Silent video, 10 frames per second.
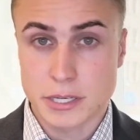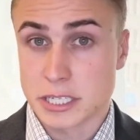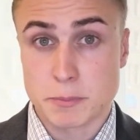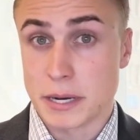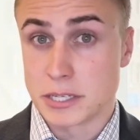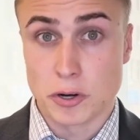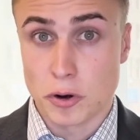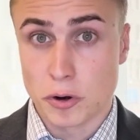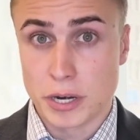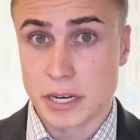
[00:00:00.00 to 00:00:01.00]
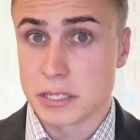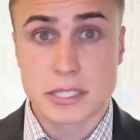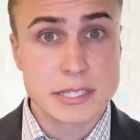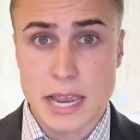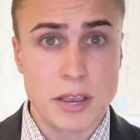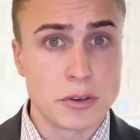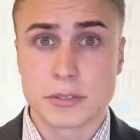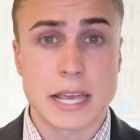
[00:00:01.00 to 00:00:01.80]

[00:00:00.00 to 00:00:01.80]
expected earnings, sales,